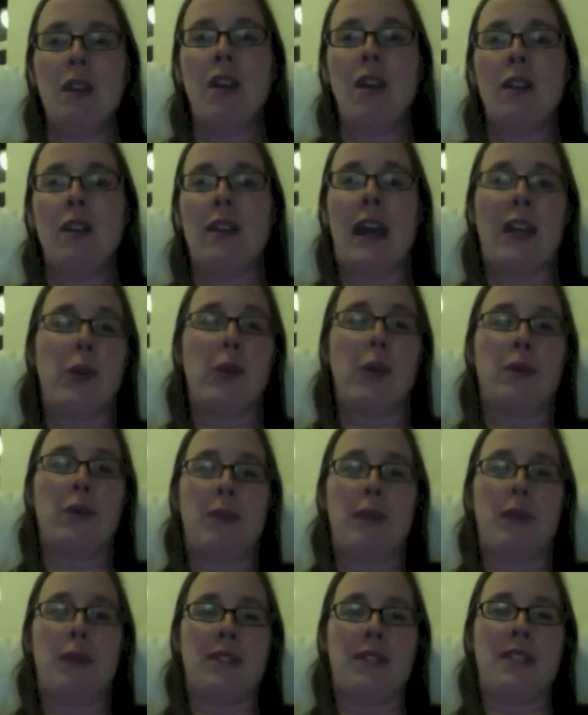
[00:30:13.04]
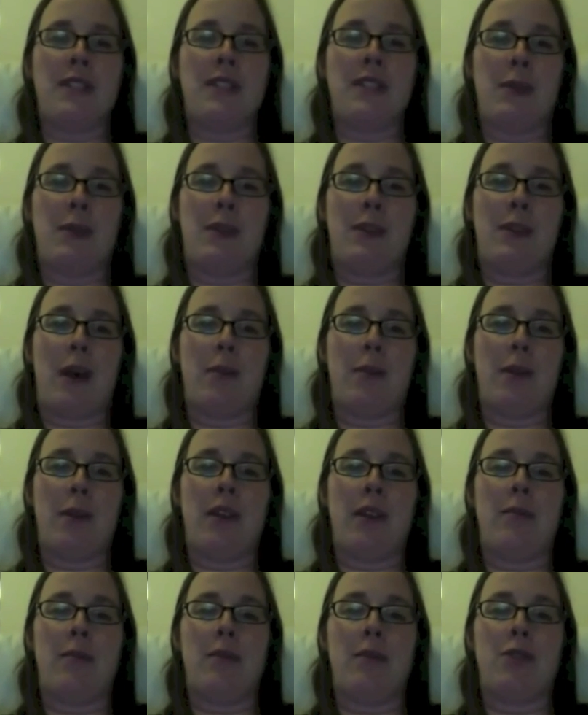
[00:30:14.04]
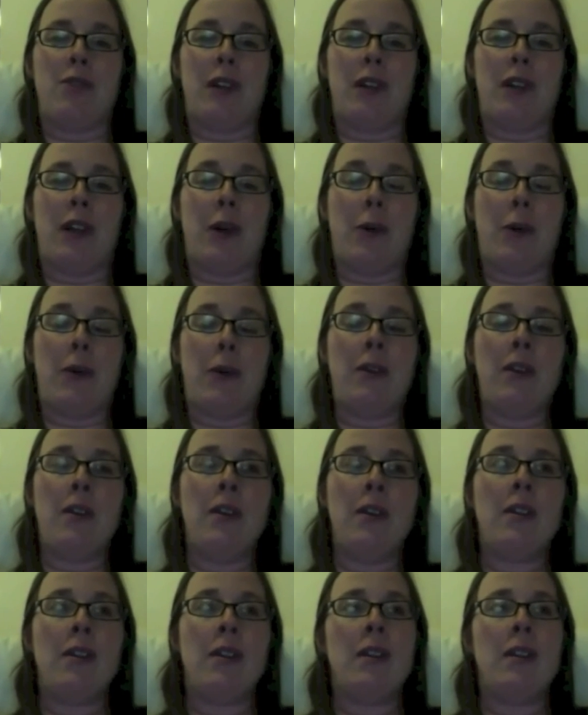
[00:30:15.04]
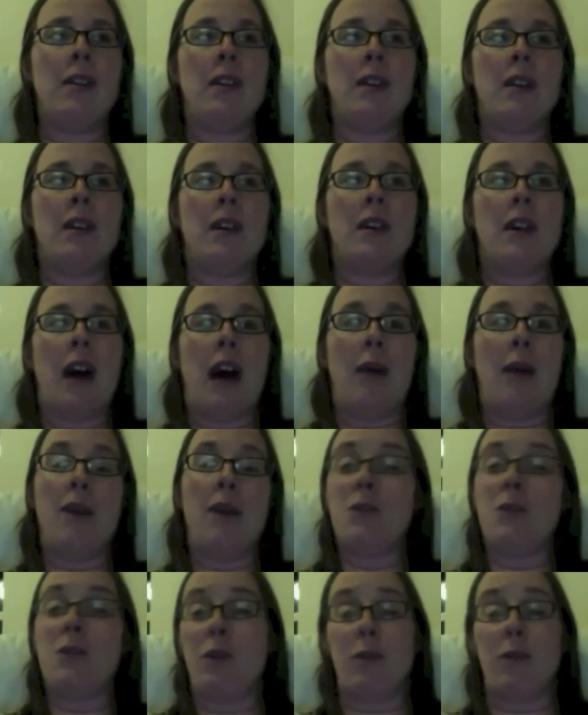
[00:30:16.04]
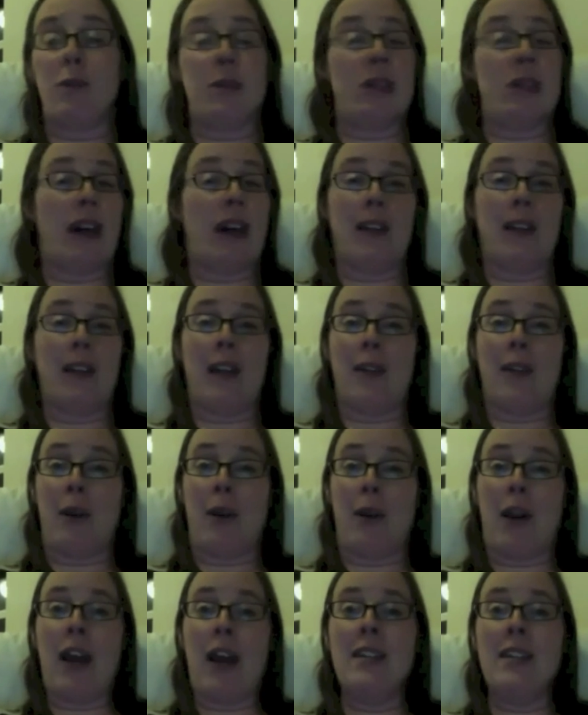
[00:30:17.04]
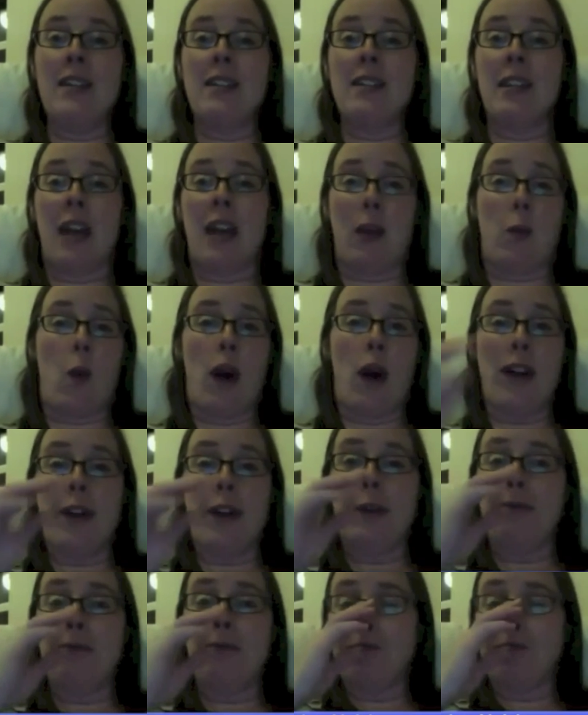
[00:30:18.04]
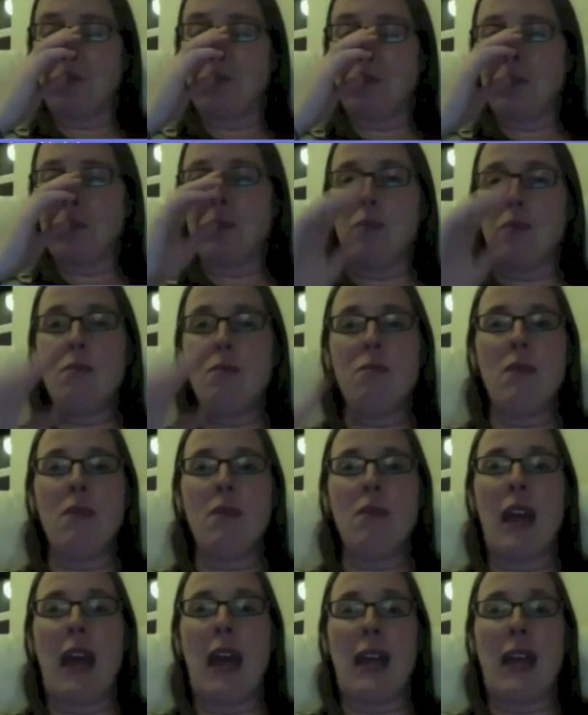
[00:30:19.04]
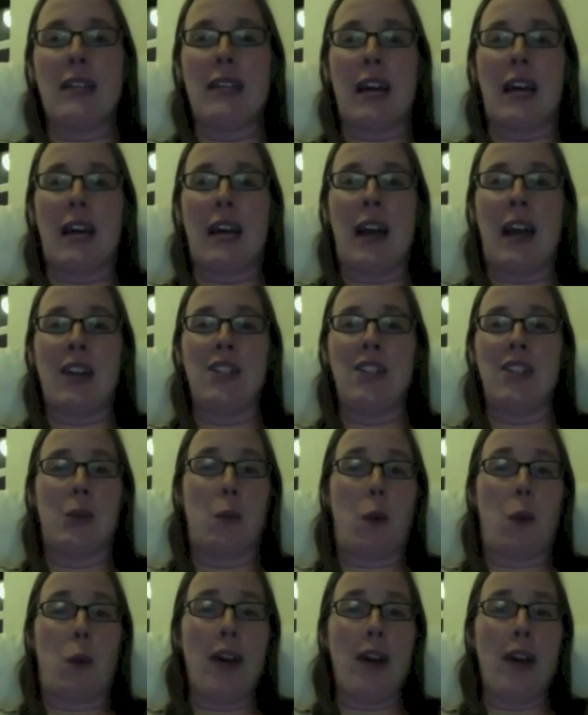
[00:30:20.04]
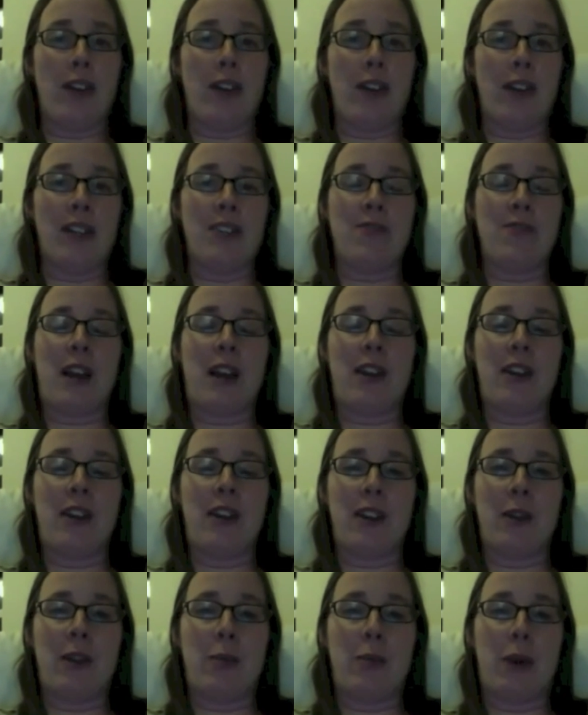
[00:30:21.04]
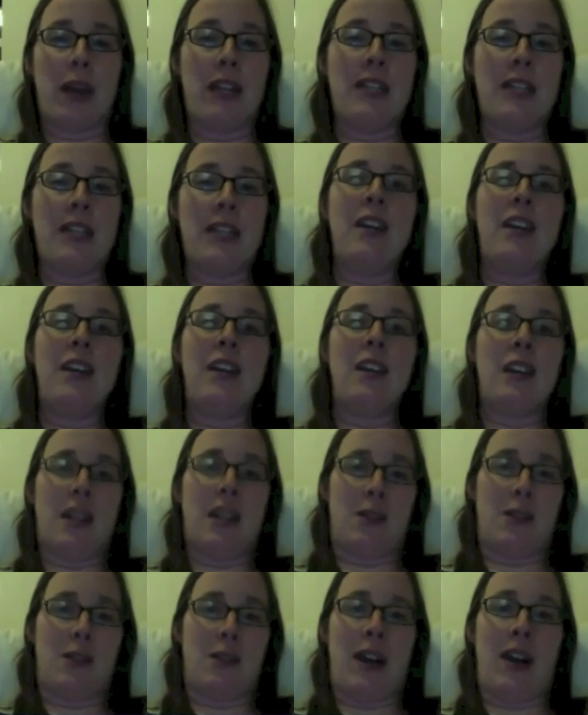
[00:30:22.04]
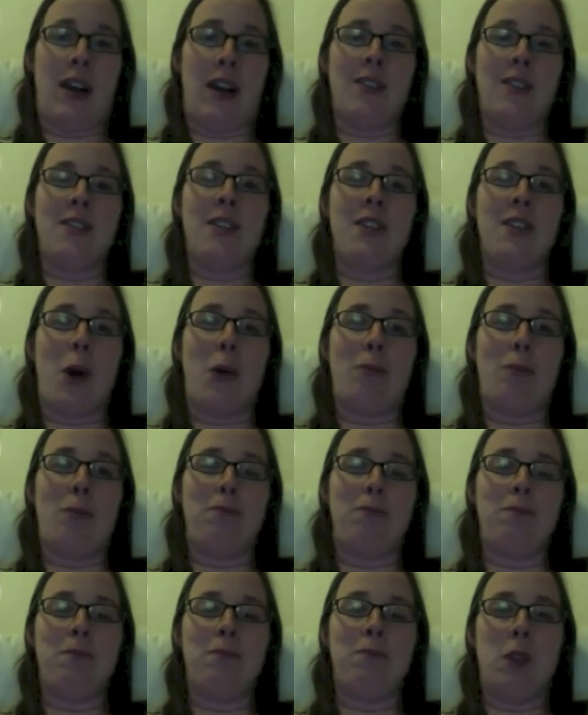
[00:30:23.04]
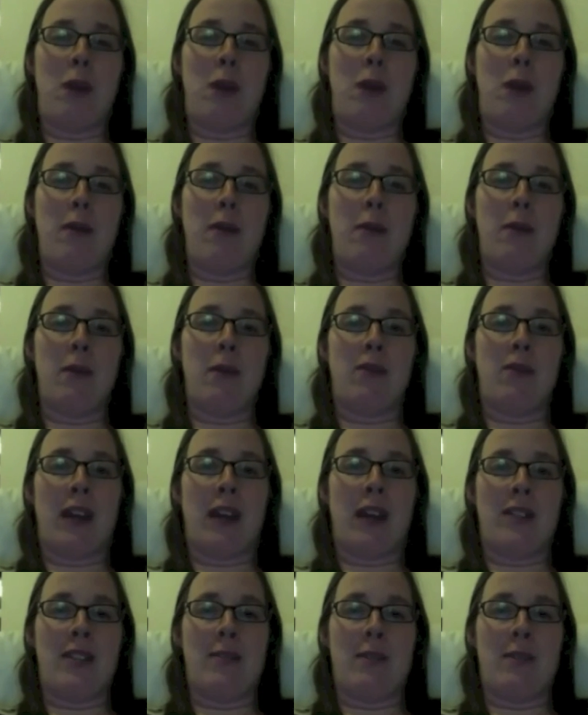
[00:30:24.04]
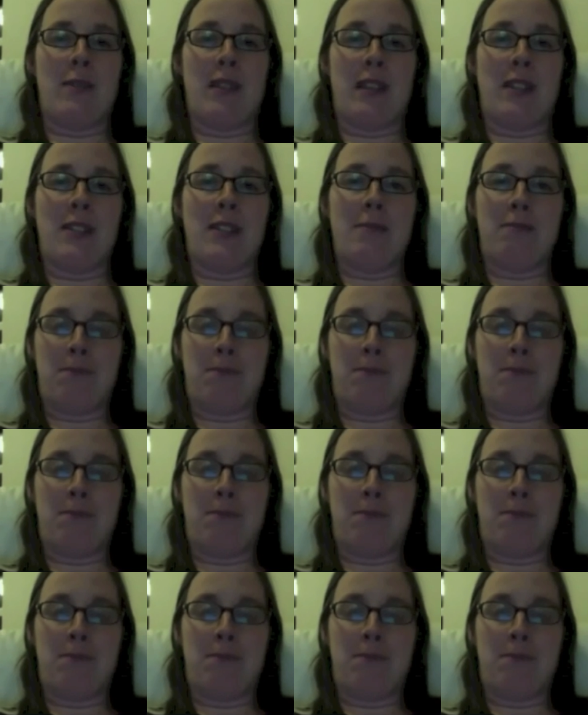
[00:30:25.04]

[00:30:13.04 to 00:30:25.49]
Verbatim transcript: that you wouldn't be able to see with optical imagery alone. Um, also, we've been talking a lot about ice and water, and uh, actually water is very, very bright in radar, so you might be able to find some of these